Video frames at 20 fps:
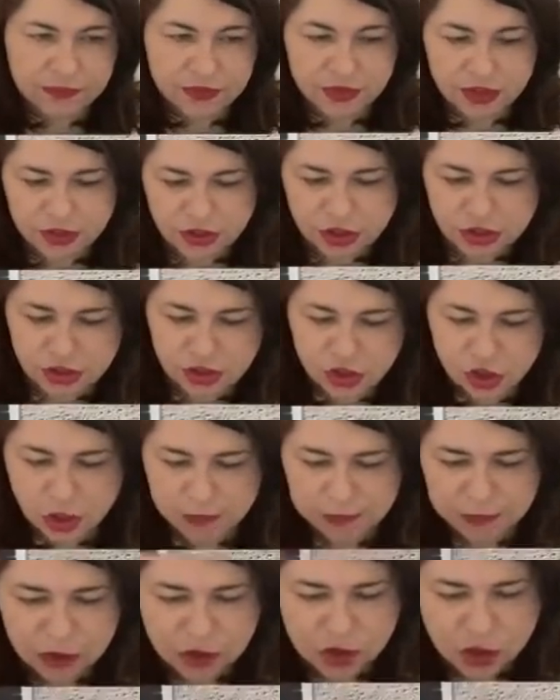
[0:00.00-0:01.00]
So just
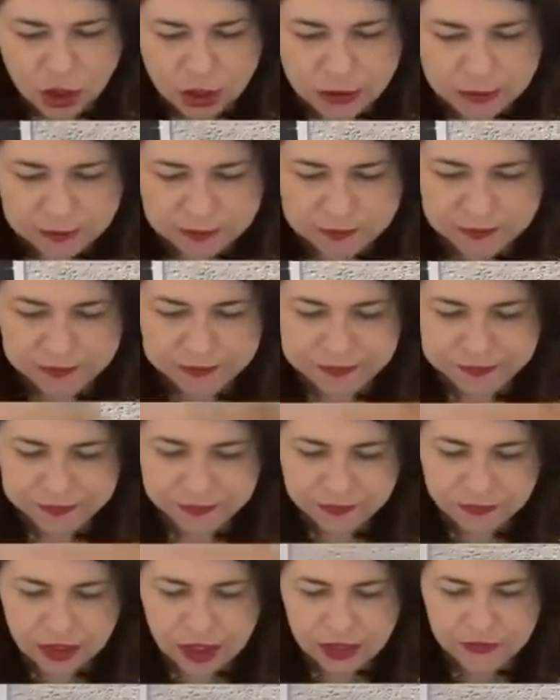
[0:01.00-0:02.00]
chop the top,
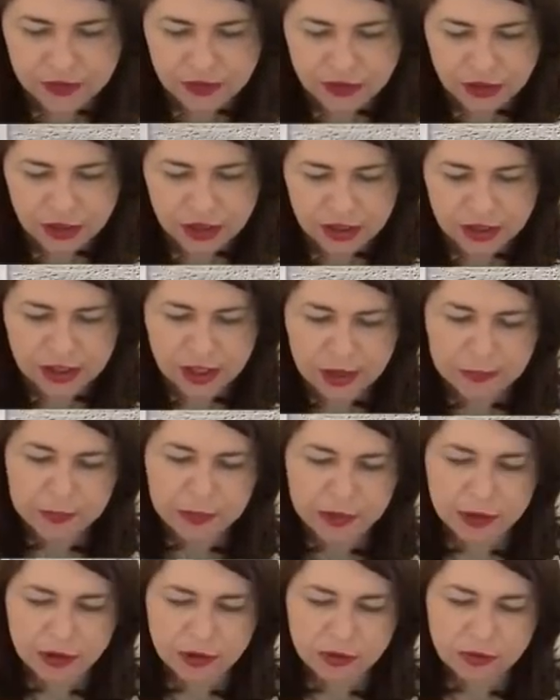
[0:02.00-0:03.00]
and then you can keep a
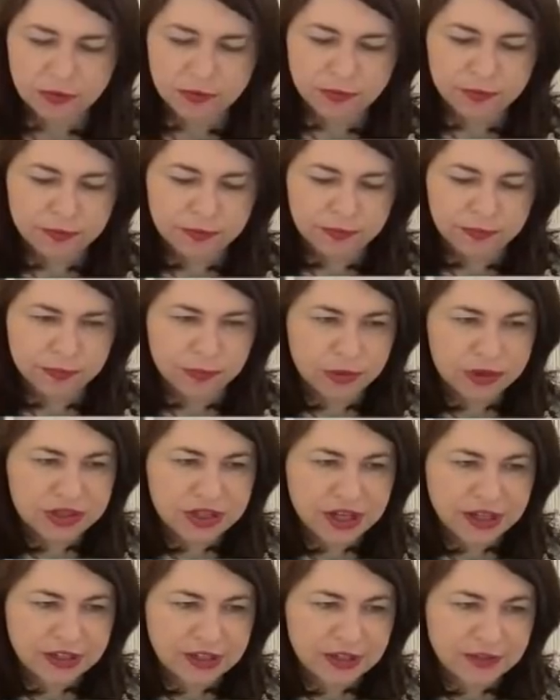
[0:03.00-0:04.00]
little
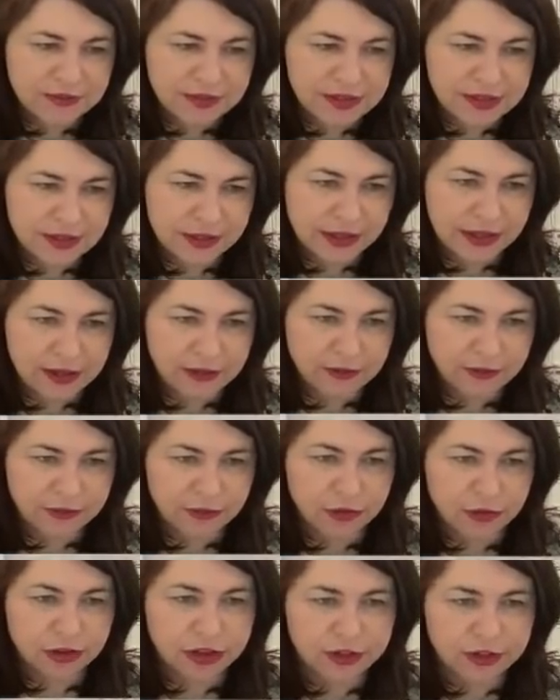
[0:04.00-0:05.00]
protective sleeve
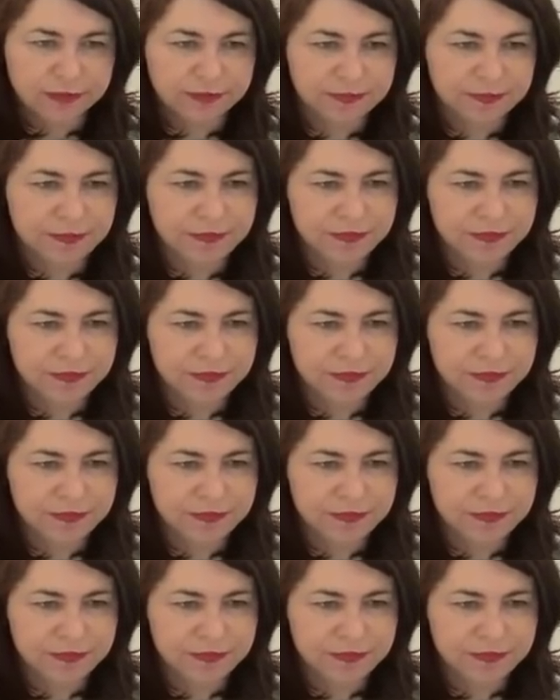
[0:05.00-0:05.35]
for it.